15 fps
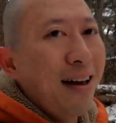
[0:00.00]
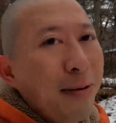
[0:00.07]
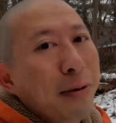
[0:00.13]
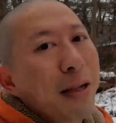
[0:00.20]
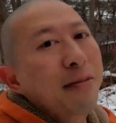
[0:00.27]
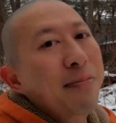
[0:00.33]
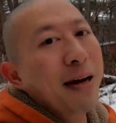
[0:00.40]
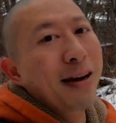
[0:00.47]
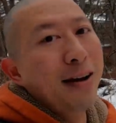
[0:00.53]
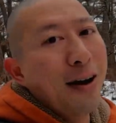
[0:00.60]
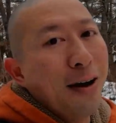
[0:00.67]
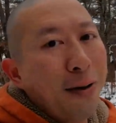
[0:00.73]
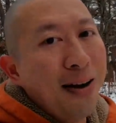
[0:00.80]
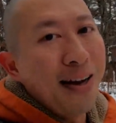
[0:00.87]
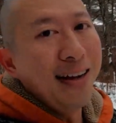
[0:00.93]
And believe me, I
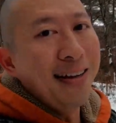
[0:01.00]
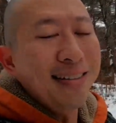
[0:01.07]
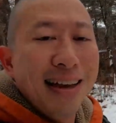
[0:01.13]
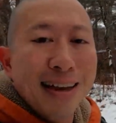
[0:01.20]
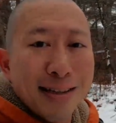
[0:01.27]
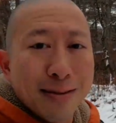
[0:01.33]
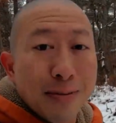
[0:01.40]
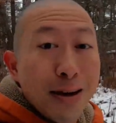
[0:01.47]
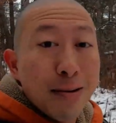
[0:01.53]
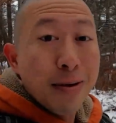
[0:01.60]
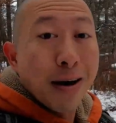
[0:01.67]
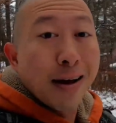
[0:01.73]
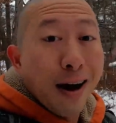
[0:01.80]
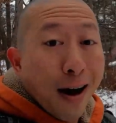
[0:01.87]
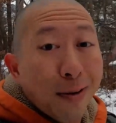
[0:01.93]
know, it takes me
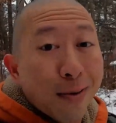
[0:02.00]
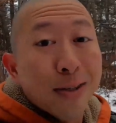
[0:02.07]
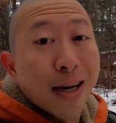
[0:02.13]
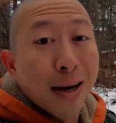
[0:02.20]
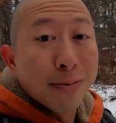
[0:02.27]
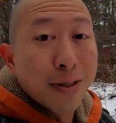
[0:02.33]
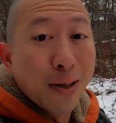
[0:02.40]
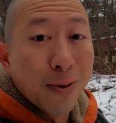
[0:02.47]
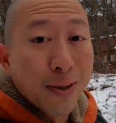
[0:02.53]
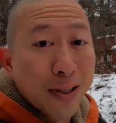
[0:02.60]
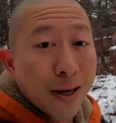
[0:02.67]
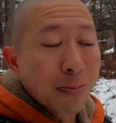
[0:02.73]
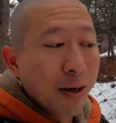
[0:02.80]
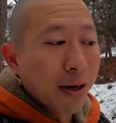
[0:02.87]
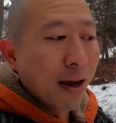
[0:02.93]
about 100 times of doing
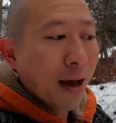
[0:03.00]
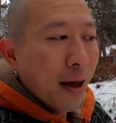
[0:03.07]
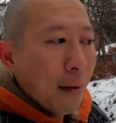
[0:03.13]
something